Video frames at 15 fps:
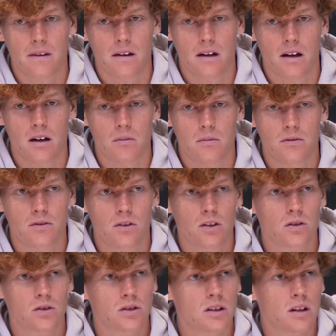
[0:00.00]

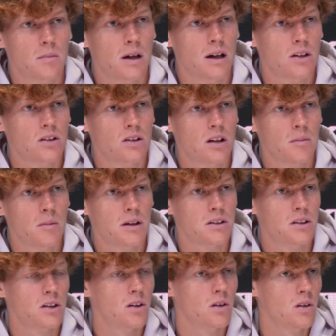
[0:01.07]
focused
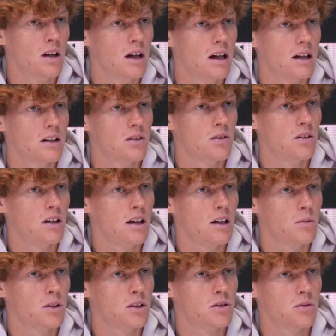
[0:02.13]
about the goal I had
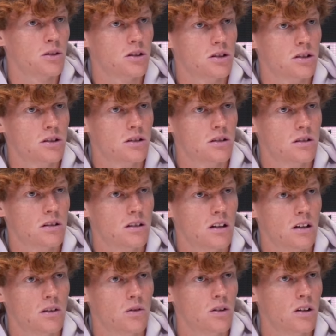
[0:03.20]
today, which was
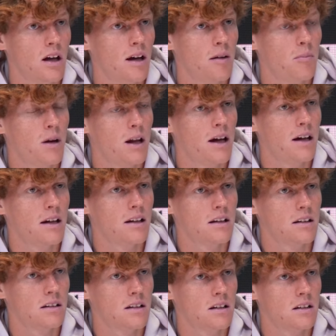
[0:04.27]
a good game plan,
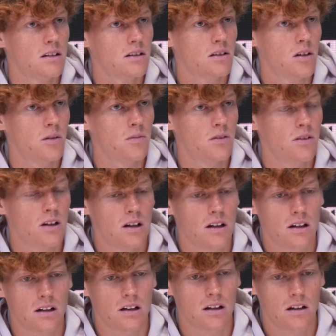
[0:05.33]
and
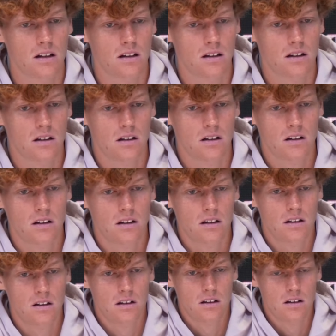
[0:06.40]
hopefully
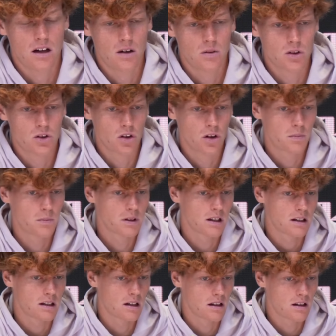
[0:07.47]
I was hoping
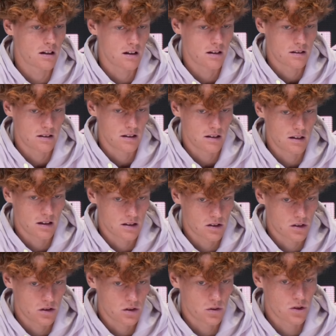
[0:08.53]
that the
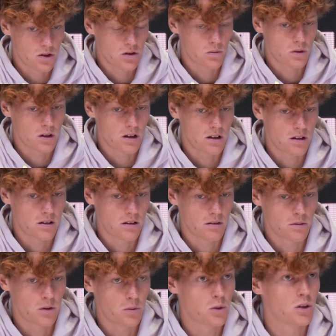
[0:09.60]
execution were
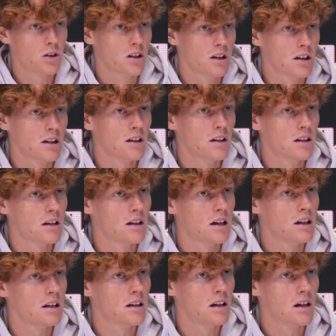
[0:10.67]
working,
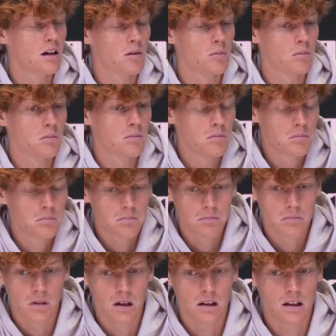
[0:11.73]

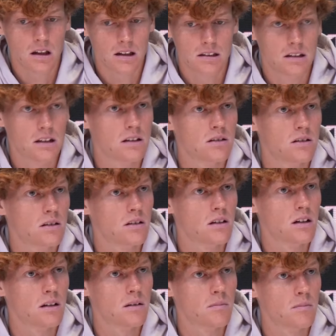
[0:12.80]
and that's it.
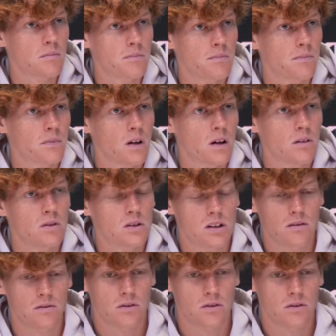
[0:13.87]
Obviously,